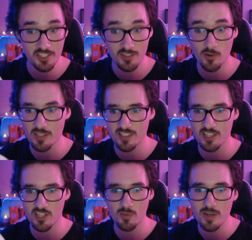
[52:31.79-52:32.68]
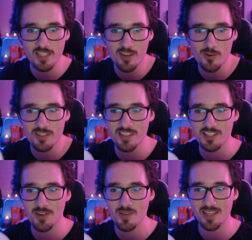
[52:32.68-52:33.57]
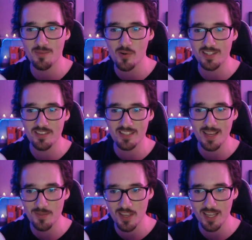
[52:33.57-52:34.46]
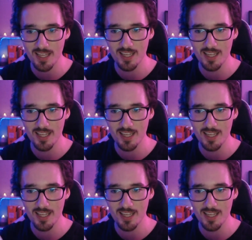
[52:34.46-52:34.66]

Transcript: Cross stitching. Well, is it cross stitching or is it embroidery? Is it the same thing?